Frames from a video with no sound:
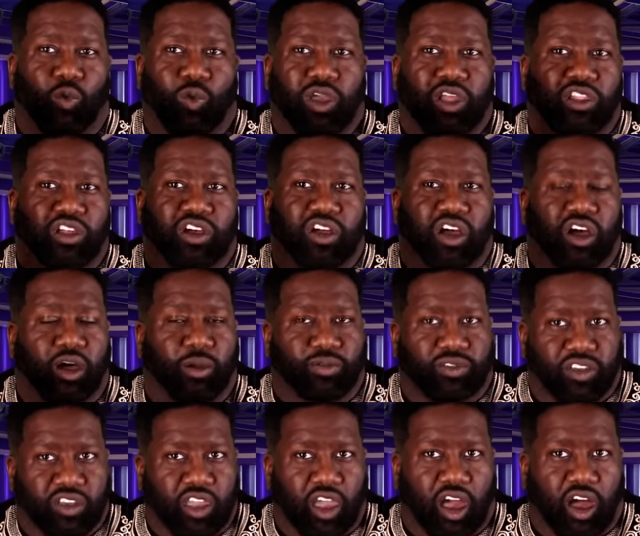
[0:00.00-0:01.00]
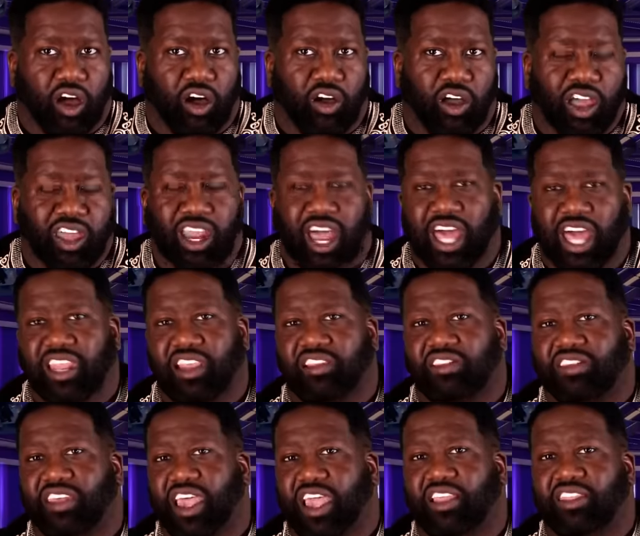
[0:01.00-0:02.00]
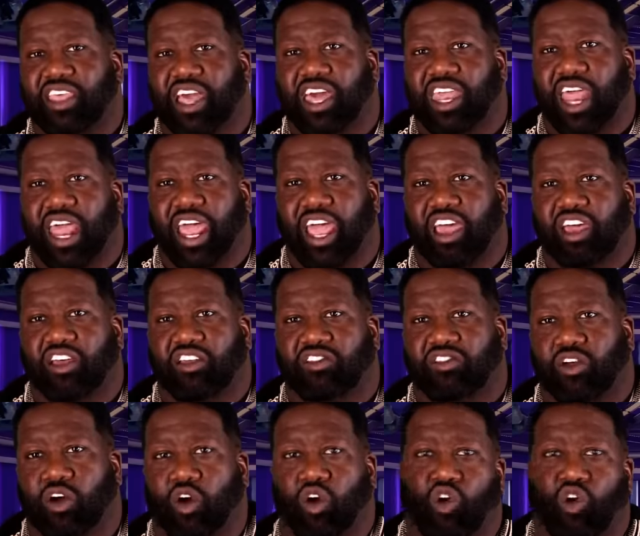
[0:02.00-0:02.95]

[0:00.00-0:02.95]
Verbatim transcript: We look up to y'all. And I didn't take that as,